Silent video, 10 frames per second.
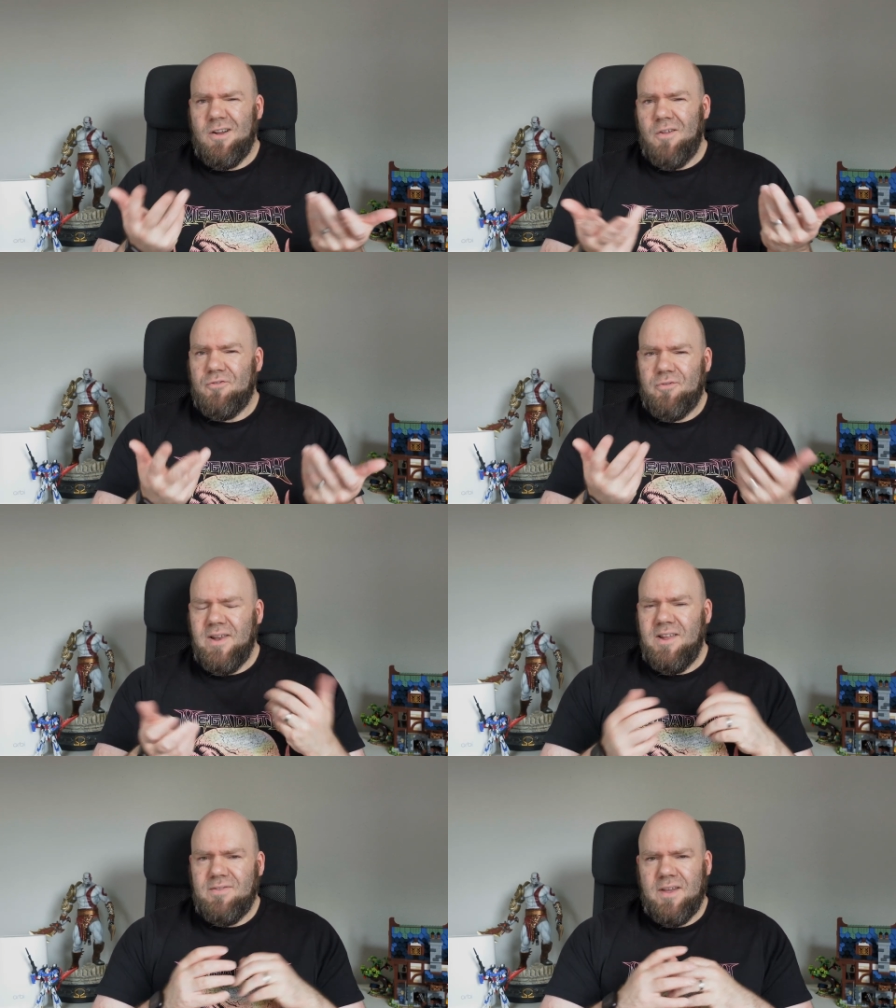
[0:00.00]
can't
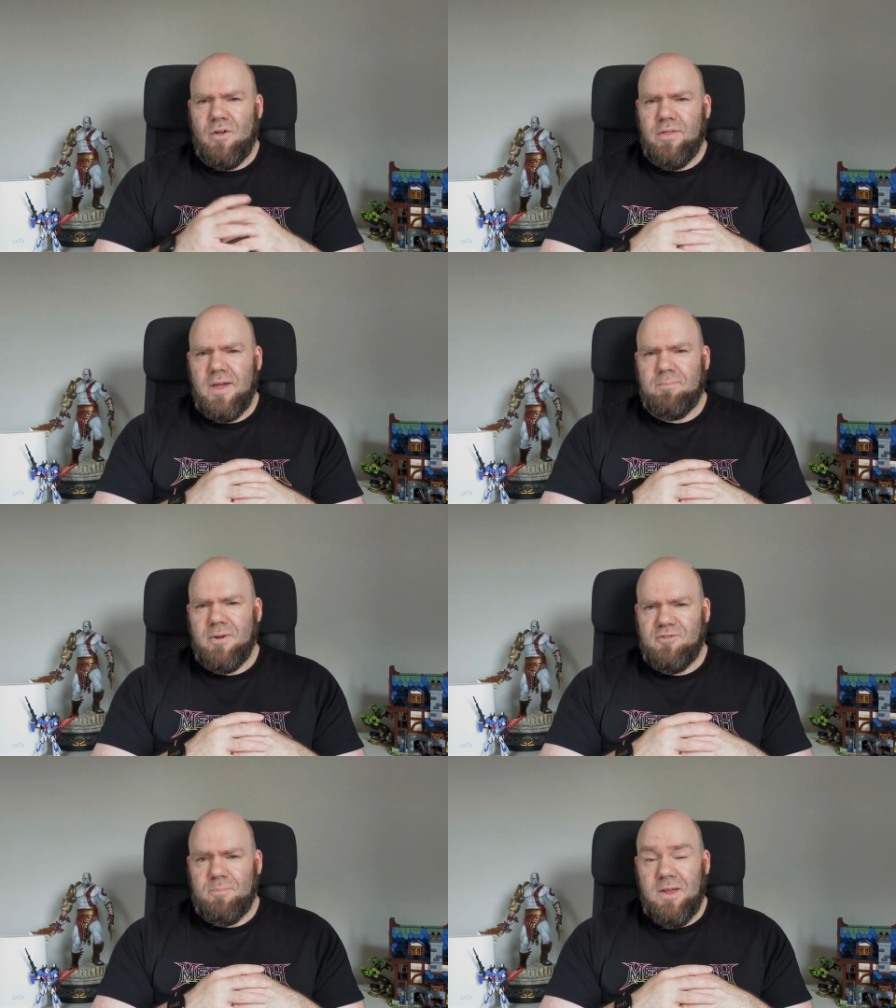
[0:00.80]
really tell that
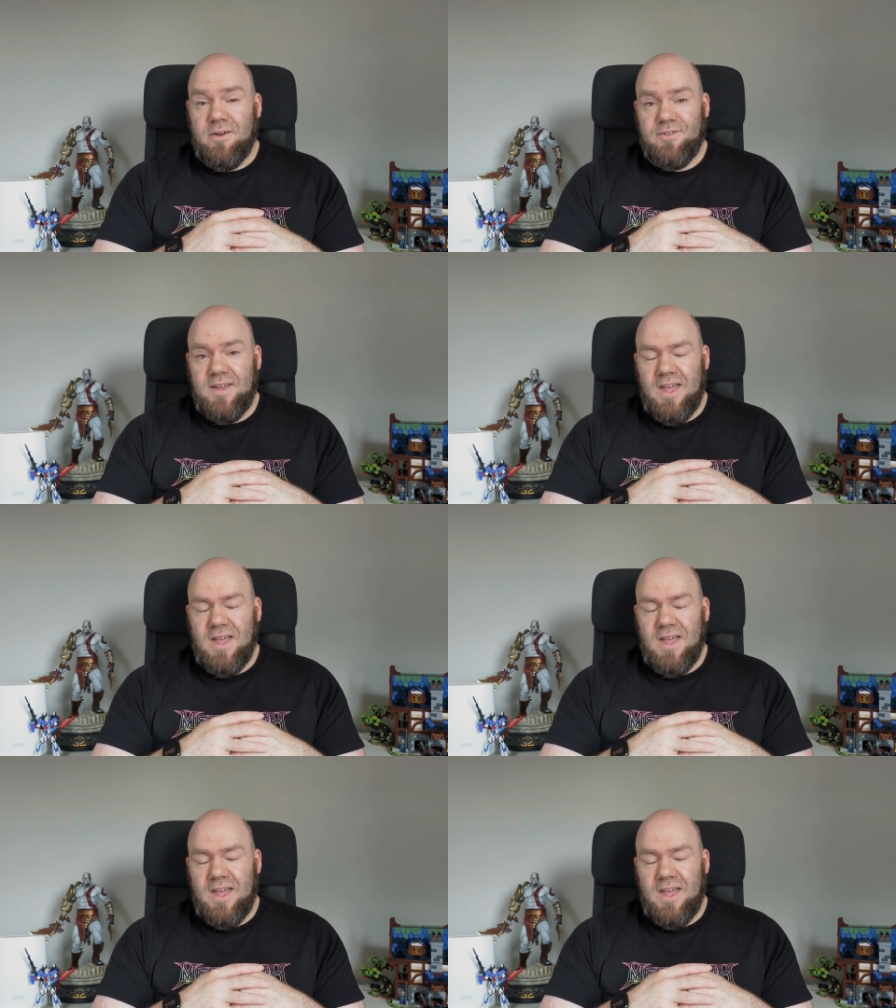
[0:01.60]
much because the